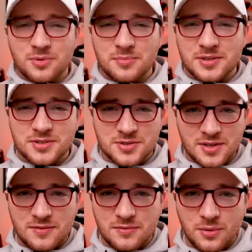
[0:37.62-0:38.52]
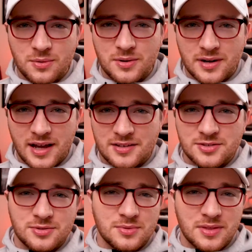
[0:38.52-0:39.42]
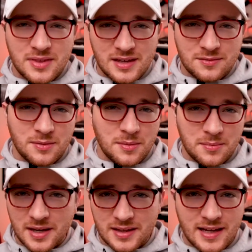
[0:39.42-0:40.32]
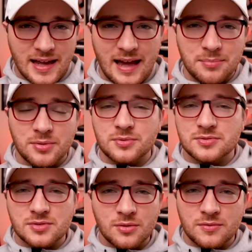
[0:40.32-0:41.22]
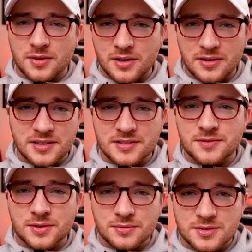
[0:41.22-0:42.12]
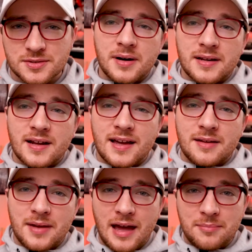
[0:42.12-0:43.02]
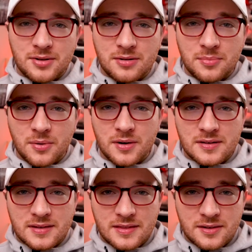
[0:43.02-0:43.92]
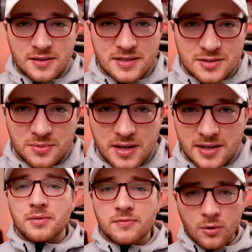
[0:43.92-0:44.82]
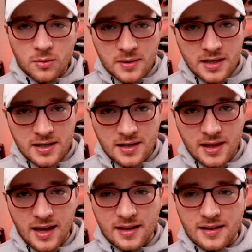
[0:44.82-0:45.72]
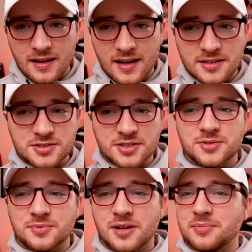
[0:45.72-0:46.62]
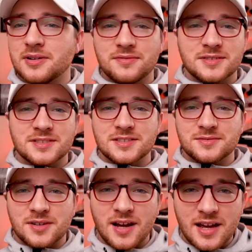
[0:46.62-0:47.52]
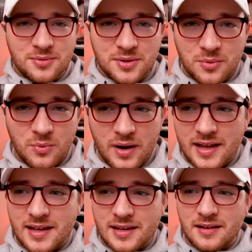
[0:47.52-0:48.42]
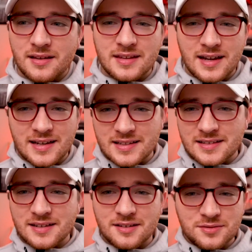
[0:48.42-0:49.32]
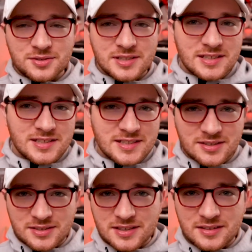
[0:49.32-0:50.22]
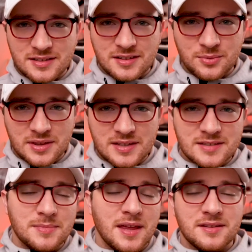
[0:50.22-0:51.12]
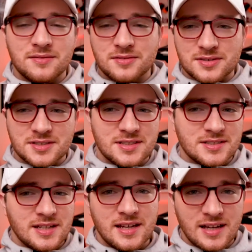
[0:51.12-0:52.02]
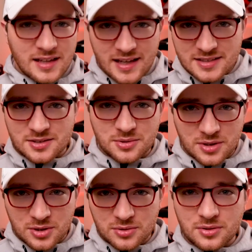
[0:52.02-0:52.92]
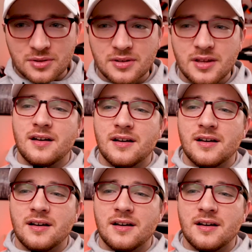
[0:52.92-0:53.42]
won't be as straightforward as you would think from a brand like Apple, who's known for their ease of use. But I am happy to report that there is a way. Before we get into that, I just want to preface this for anyone weighing the idea of using Siri with this method versus a Alexa or Google.